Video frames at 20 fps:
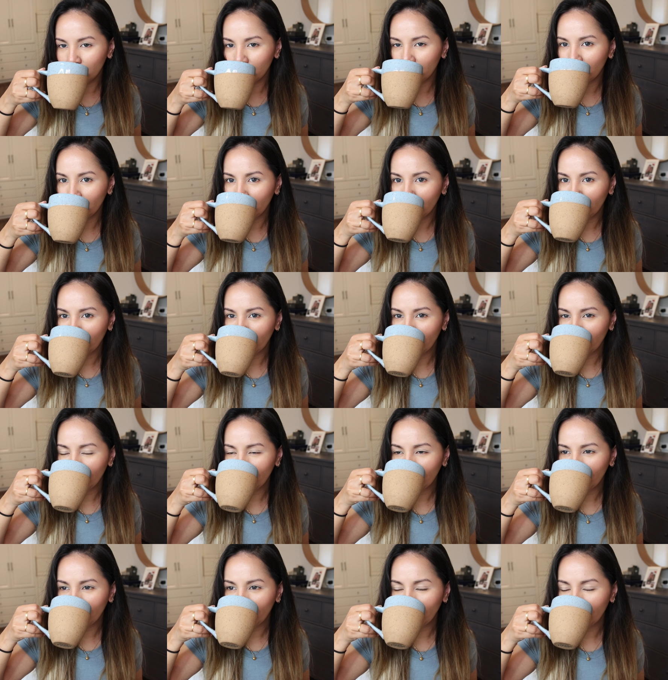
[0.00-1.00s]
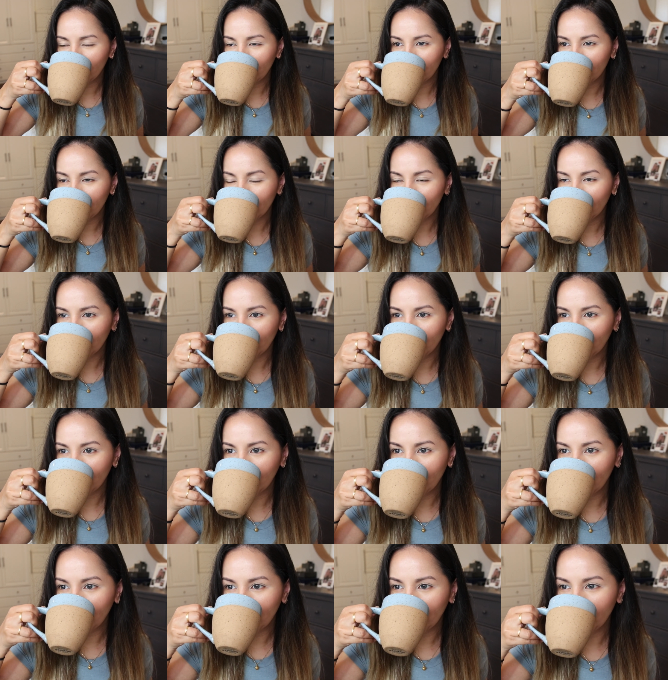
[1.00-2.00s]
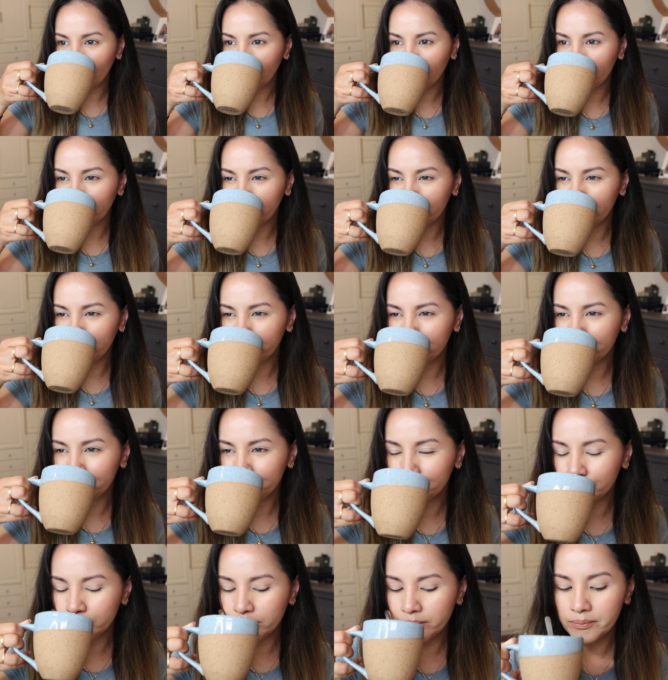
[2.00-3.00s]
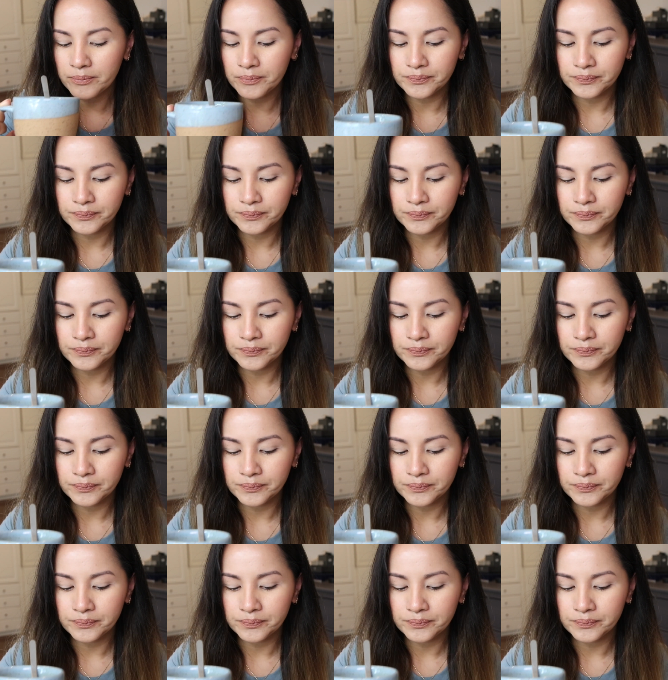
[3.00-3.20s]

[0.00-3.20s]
No one is speaking in this clip.